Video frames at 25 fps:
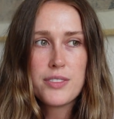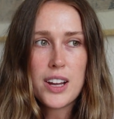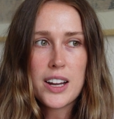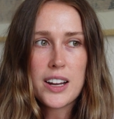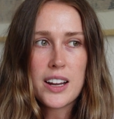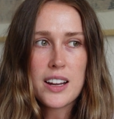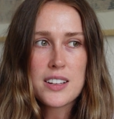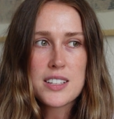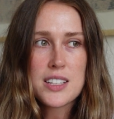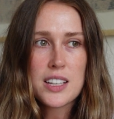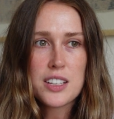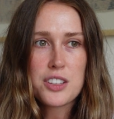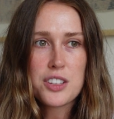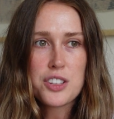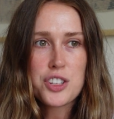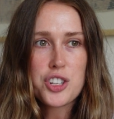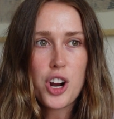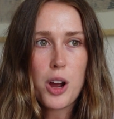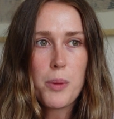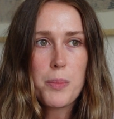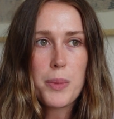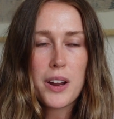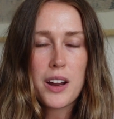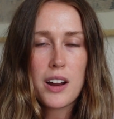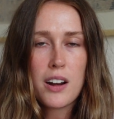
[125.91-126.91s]
I guess, like the
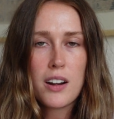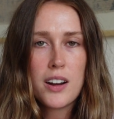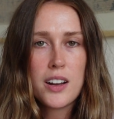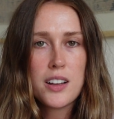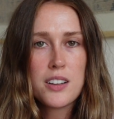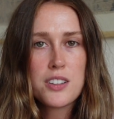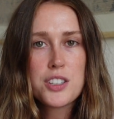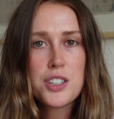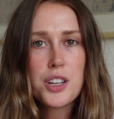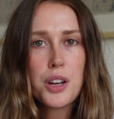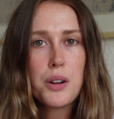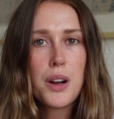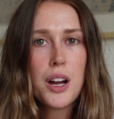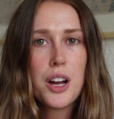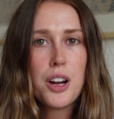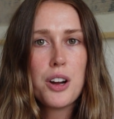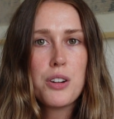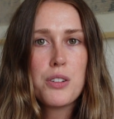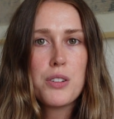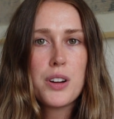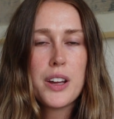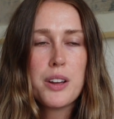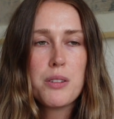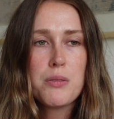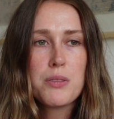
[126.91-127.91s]
shopping area in
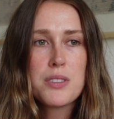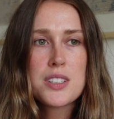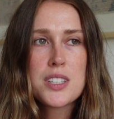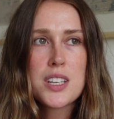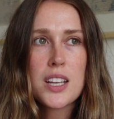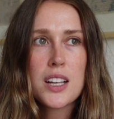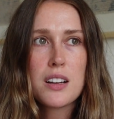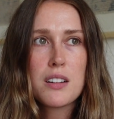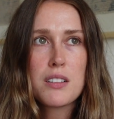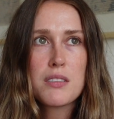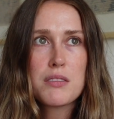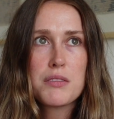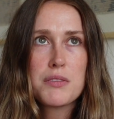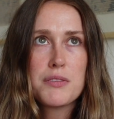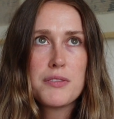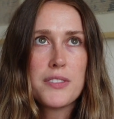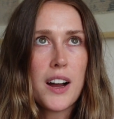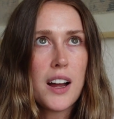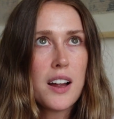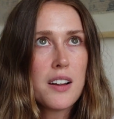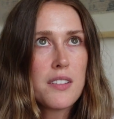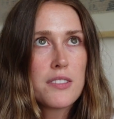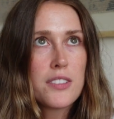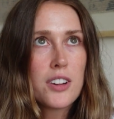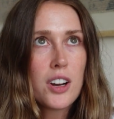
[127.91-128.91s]
Soho, it was like
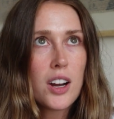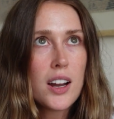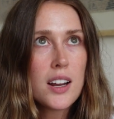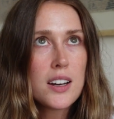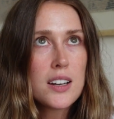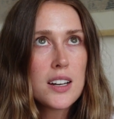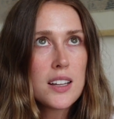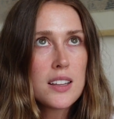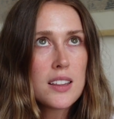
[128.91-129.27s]
$5,000,